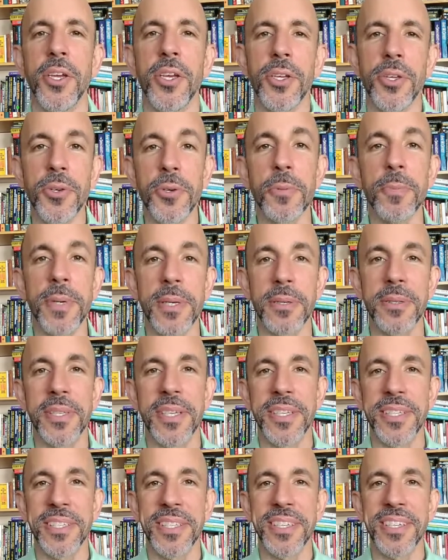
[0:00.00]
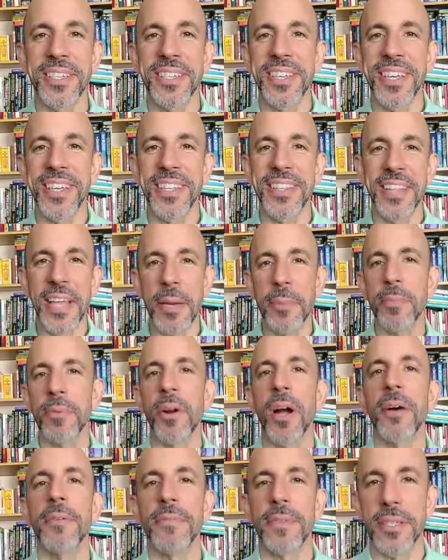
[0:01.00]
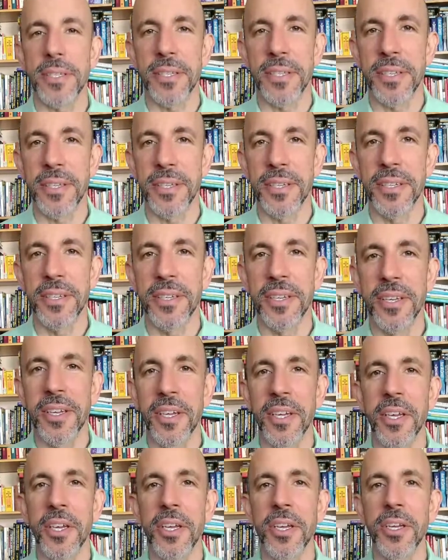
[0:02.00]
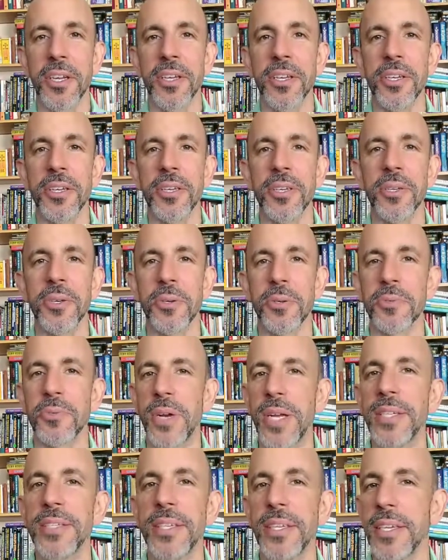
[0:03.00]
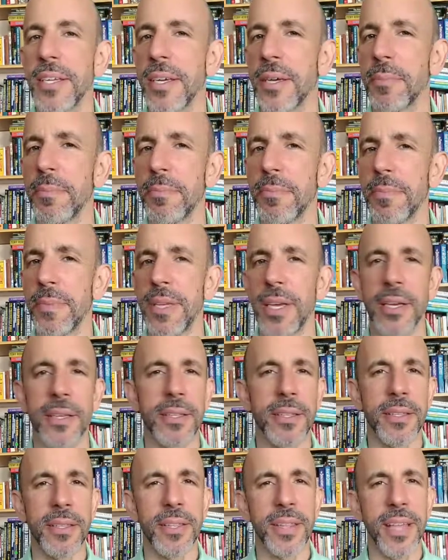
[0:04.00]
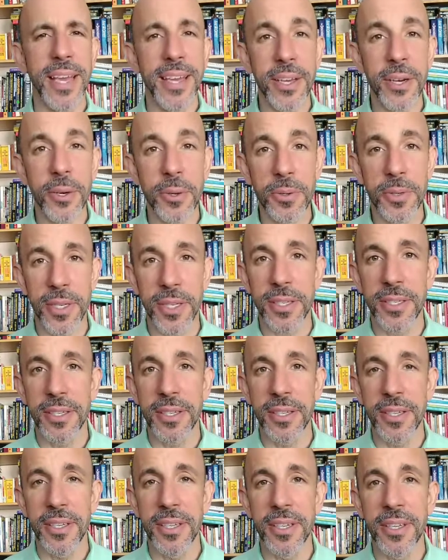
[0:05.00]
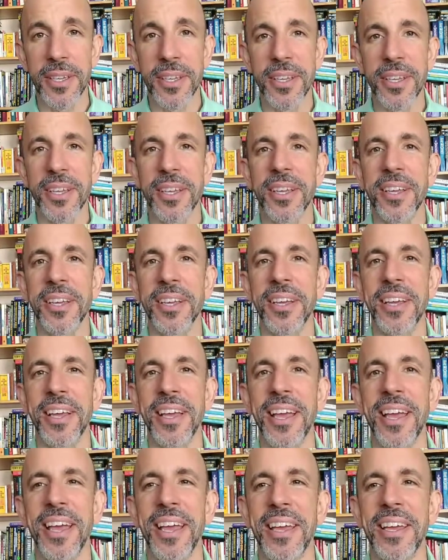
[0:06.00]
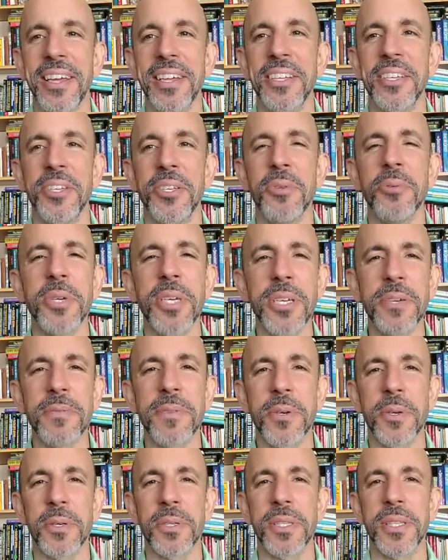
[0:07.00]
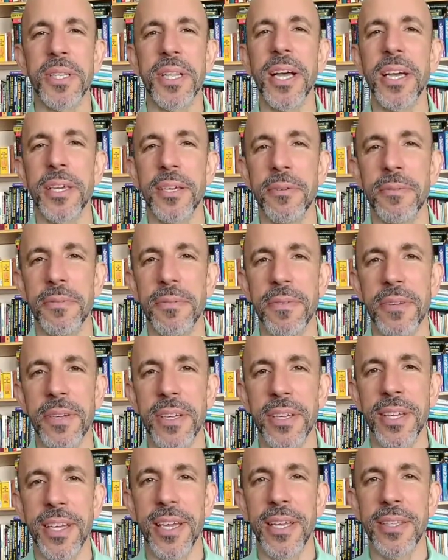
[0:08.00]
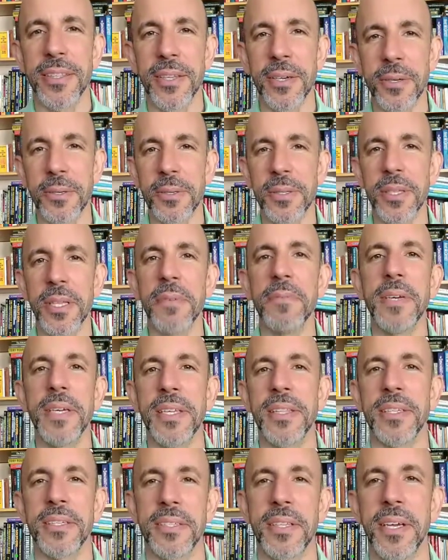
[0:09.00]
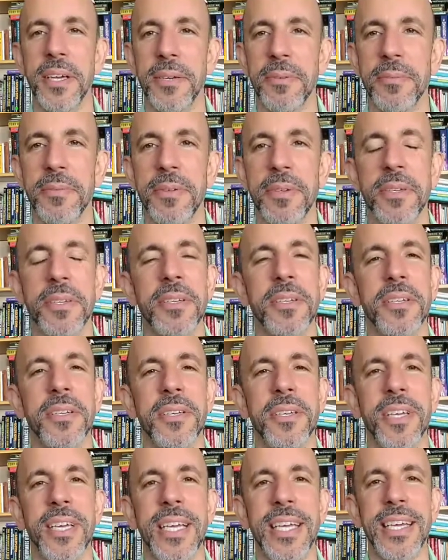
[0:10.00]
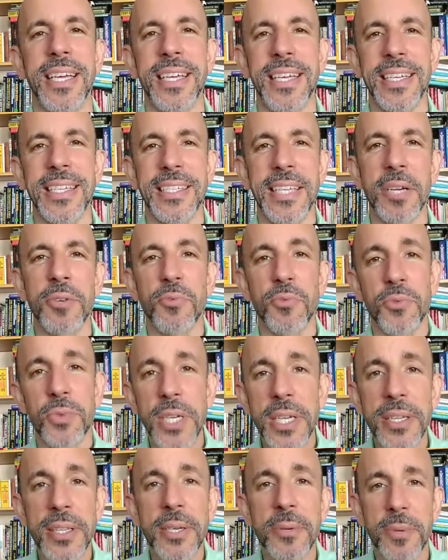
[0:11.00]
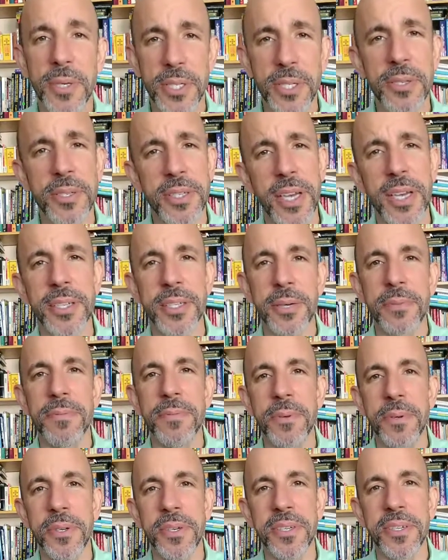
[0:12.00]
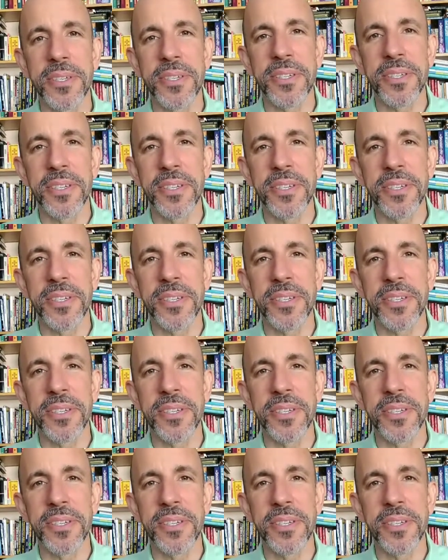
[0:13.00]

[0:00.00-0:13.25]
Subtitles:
You build it and they profit. You're renting it, yet they own it. And you give your life and they're living the life. Is that really what you signed up for?